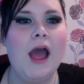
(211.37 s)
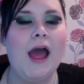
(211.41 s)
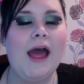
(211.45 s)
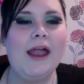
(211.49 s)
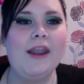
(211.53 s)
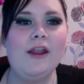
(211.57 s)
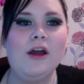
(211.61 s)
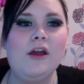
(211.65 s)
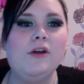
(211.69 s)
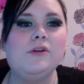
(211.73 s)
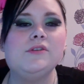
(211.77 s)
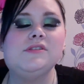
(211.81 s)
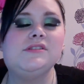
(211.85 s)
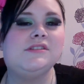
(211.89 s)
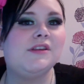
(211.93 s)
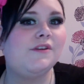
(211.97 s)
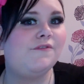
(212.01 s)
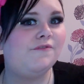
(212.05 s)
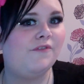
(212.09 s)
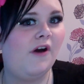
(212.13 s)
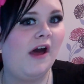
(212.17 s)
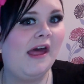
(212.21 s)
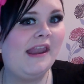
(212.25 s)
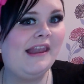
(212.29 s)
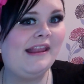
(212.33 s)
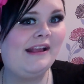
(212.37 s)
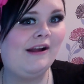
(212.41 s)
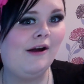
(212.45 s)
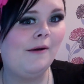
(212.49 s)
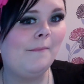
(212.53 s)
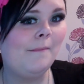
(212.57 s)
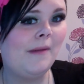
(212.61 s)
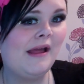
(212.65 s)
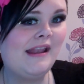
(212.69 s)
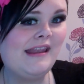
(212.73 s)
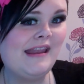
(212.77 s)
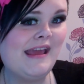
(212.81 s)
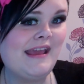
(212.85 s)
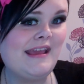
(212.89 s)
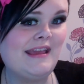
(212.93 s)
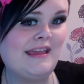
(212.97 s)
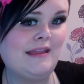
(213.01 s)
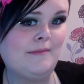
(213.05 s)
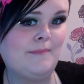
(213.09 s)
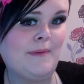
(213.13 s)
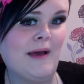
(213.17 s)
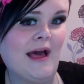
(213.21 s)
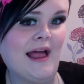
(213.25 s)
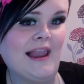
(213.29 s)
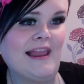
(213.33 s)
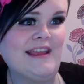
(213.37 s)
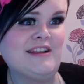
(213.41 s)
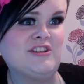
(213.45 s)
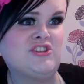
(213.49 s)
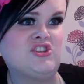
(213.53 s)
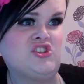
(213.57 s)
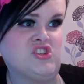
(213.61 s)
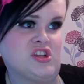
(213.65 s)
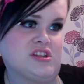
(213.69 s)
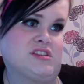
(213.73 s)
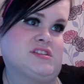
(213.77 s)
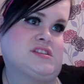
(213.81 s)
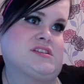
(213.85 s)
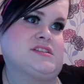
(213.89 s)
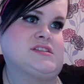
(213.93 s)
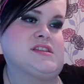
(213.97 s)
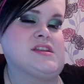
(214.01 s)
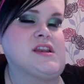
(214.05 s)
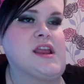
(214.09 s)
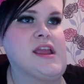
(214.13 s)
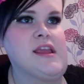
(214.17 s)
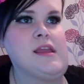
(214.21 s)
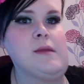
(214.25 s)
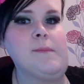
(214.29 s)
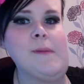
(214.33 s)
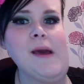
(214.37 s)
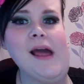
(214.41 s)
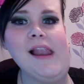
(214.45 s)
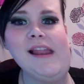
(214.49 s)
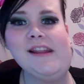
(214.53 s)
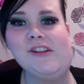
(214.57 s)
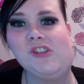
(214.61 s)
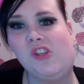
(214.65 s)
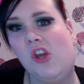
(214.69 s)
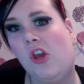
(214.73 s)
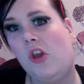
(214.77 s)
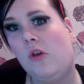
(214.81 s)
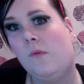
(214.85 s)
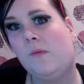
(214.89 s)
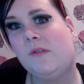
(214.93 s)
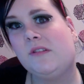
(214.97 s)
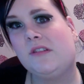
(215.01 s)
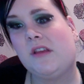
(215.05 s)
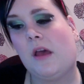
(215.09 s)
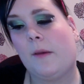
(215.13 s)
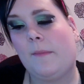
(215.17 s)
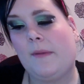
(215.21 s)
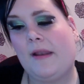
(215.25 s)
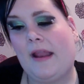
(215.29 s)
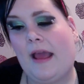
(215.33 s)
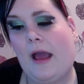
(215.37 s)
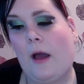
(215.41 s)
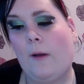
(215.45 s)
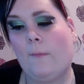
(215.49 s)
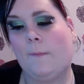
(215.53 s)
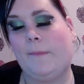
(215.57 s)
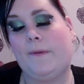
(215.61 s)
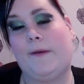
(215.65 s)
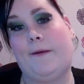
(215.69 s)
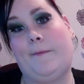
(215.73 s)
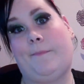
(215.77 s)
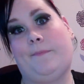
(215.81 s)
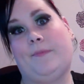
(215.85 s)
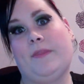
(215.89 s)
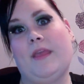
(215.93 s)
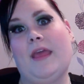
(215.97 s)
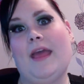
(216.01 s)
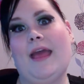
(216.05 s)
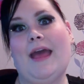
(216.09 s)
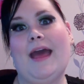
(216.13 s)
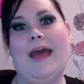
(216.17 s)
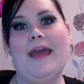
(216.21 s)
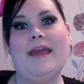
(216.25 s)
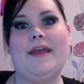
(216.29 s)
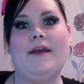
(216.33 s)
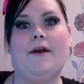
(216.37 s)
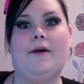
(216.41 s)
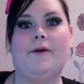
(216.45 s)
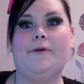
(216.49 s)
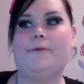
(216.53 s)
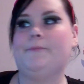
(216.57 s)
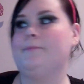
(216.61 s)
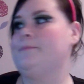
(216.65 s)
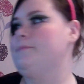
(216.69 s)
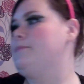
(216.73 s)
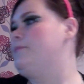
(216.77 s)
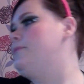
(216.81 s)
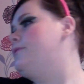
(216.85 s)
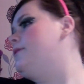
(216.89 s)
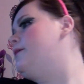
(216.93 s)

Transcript: And I also finally got my Naked palette, just as the Naked palette 2 was coming out, but hey-ho.